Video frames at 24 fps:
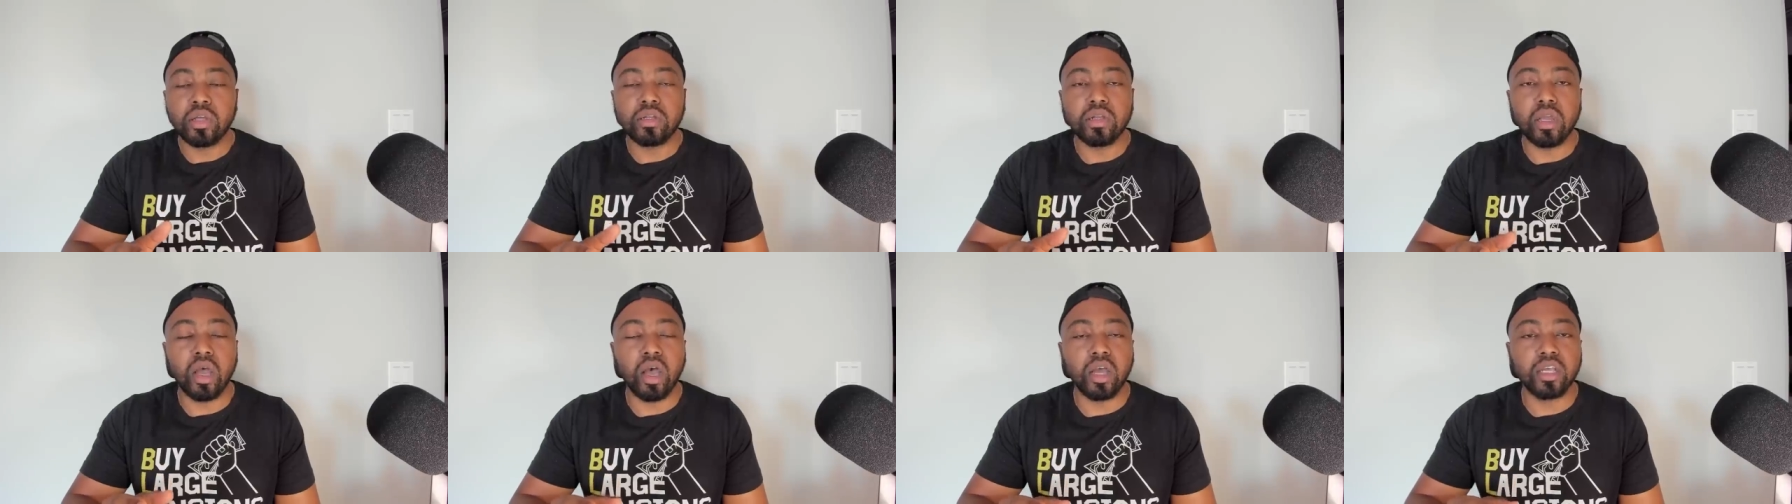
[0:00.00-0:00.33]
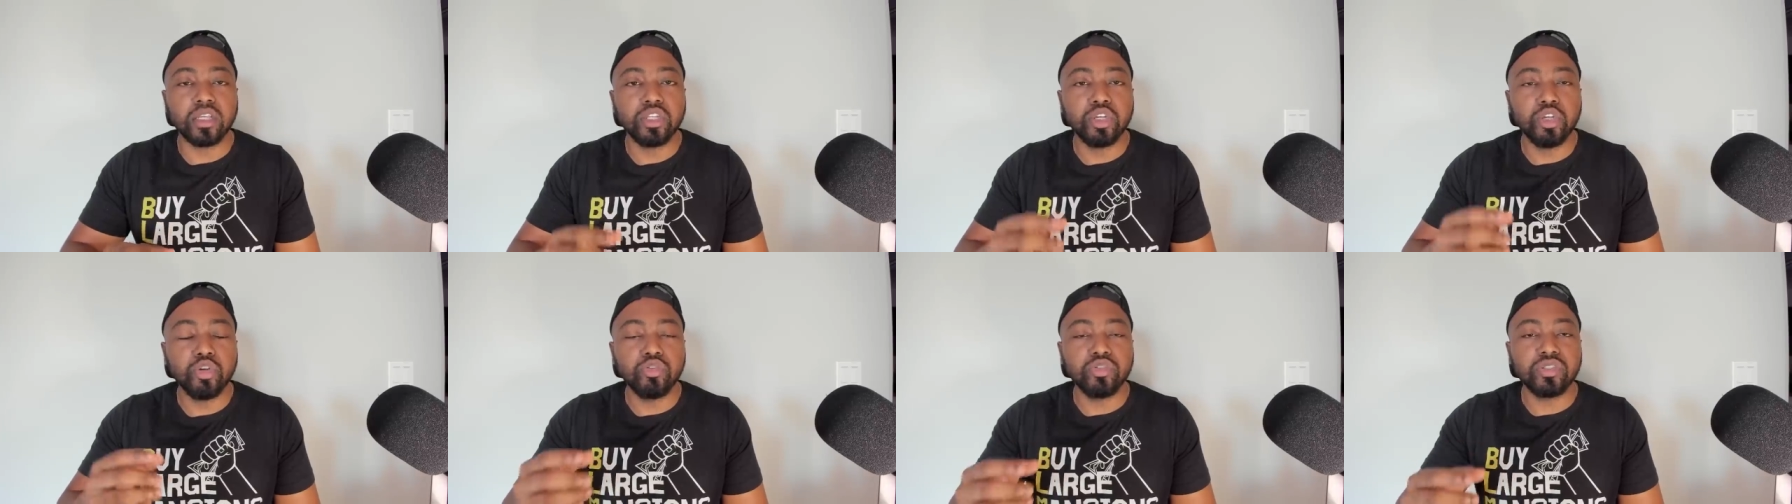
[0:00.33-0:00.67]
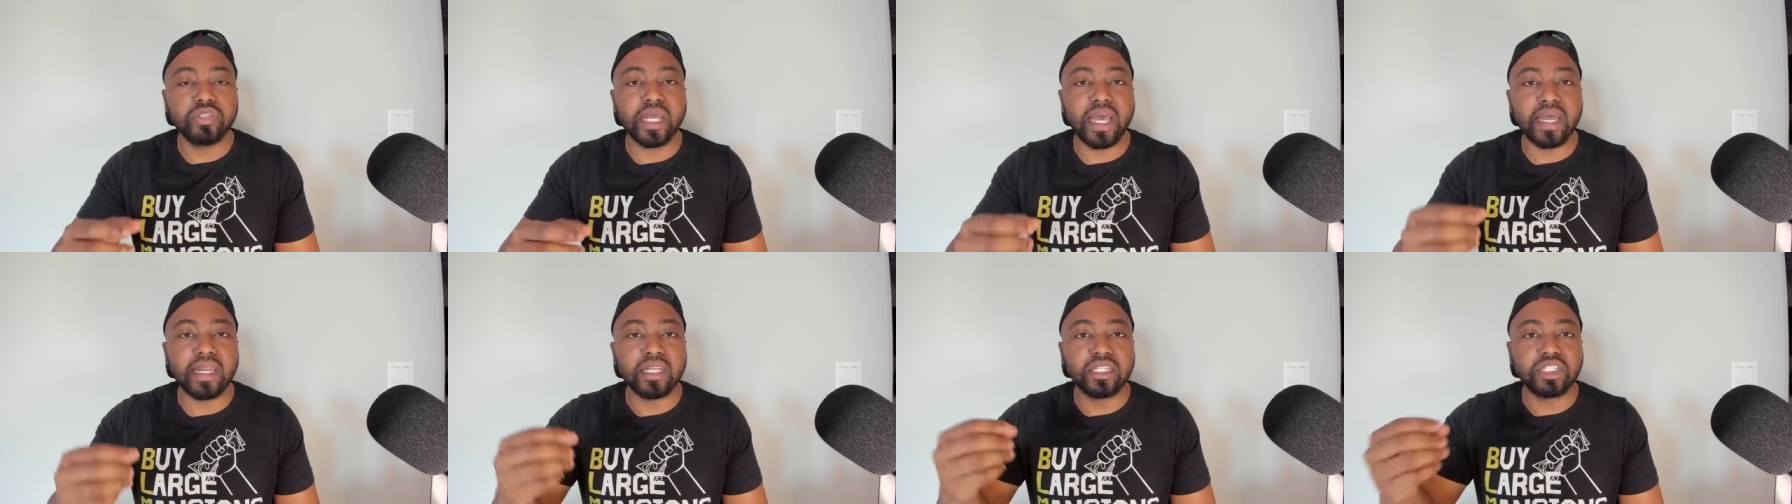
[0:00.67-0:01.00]
uh, use
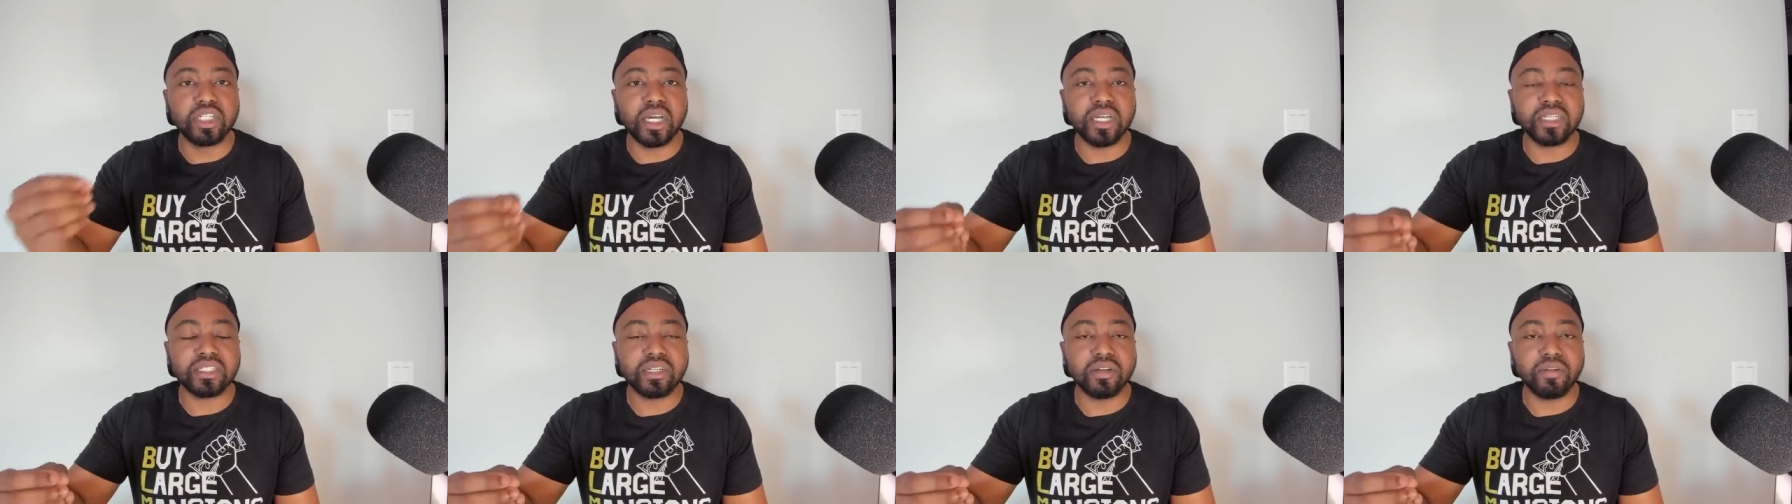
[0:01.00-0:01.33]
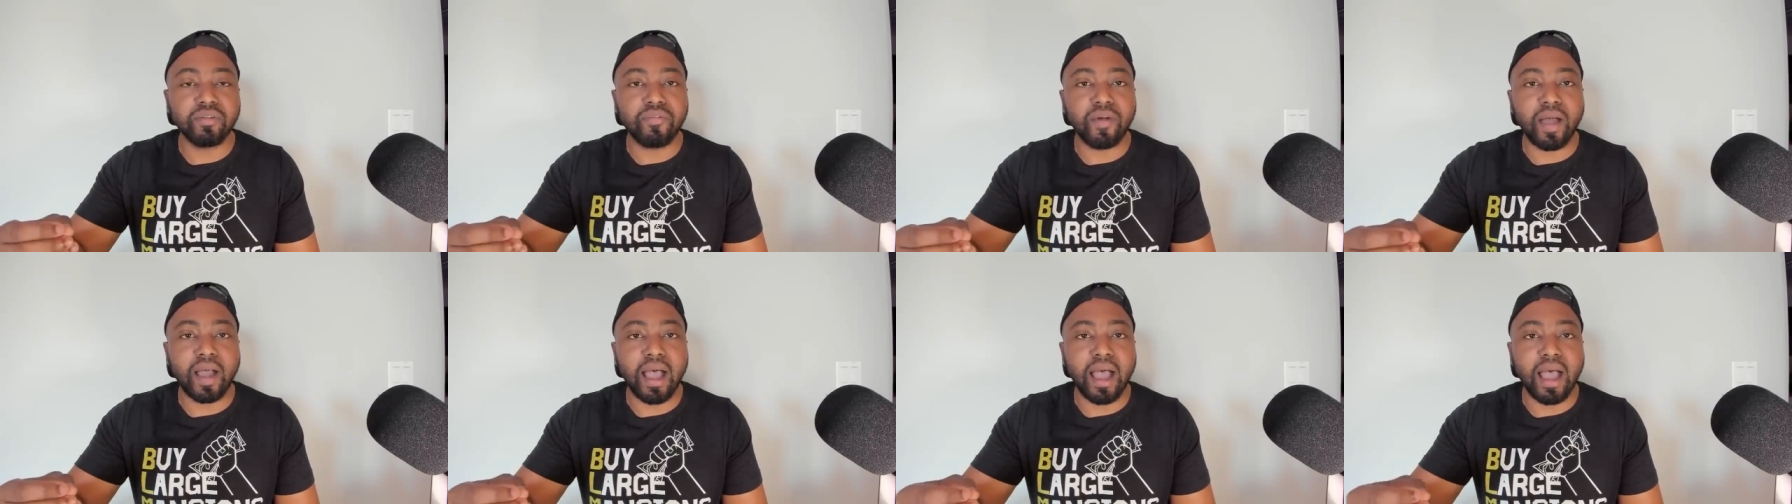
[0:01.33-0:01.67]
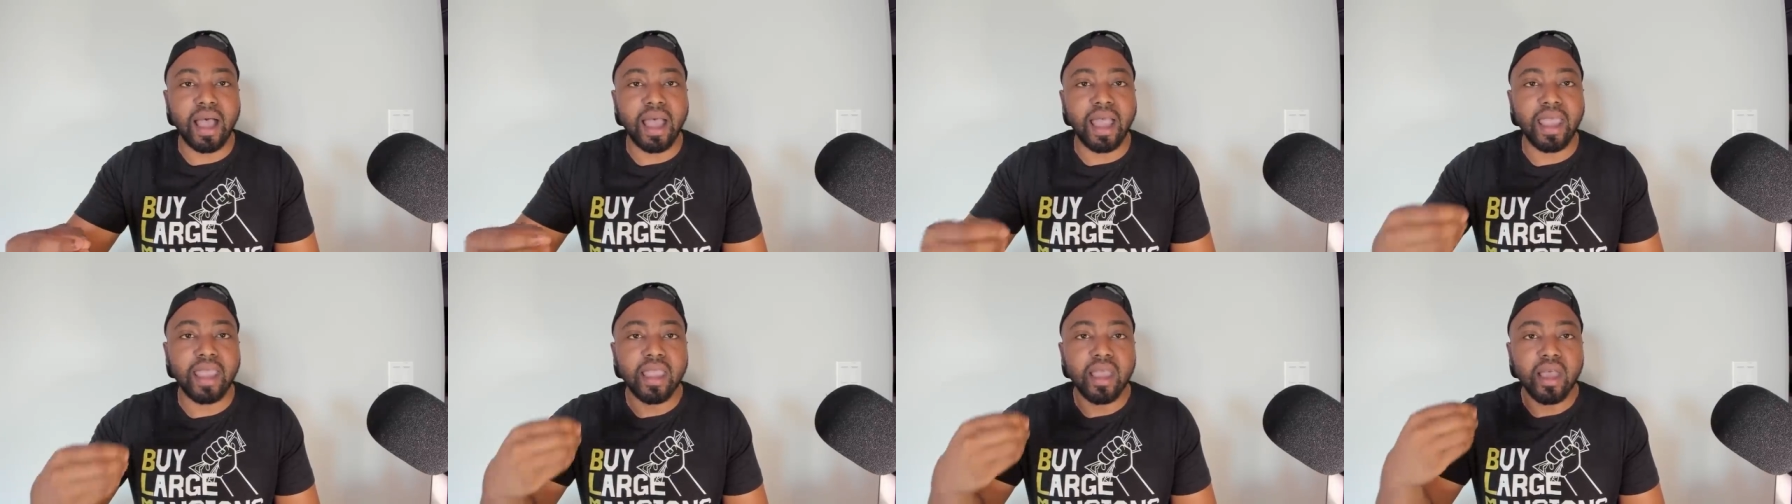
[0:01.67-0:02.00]
that to
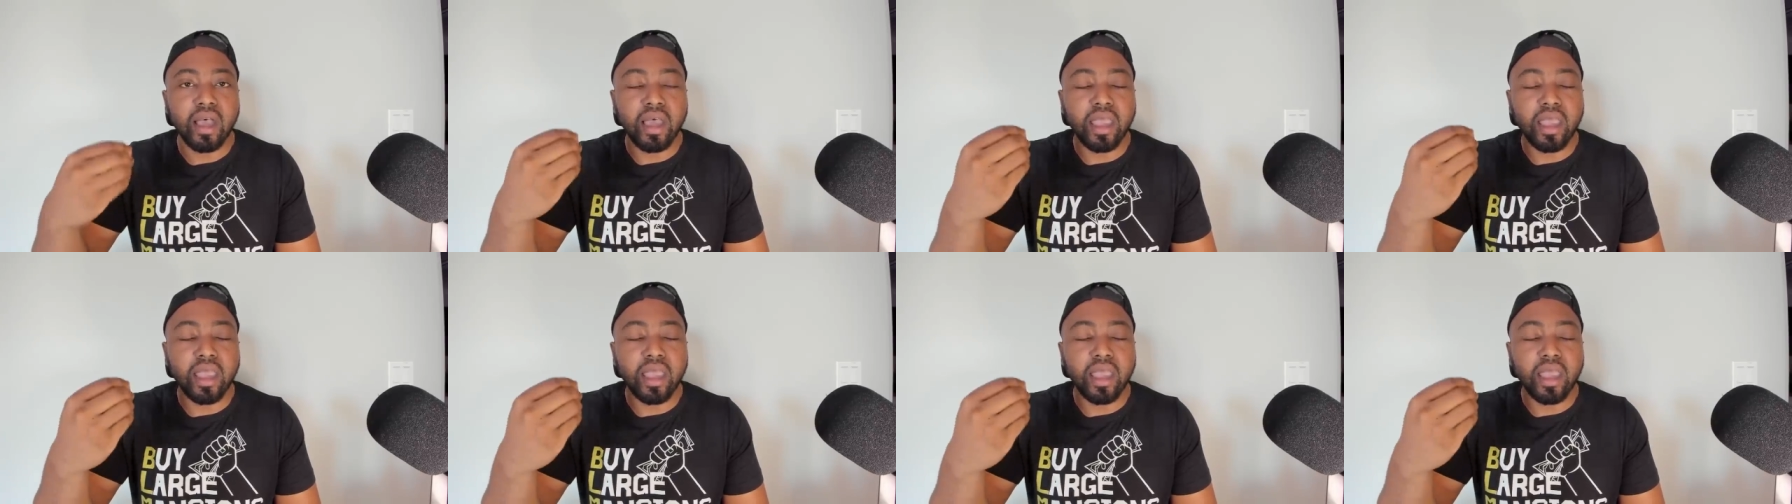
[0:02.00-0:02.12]
justify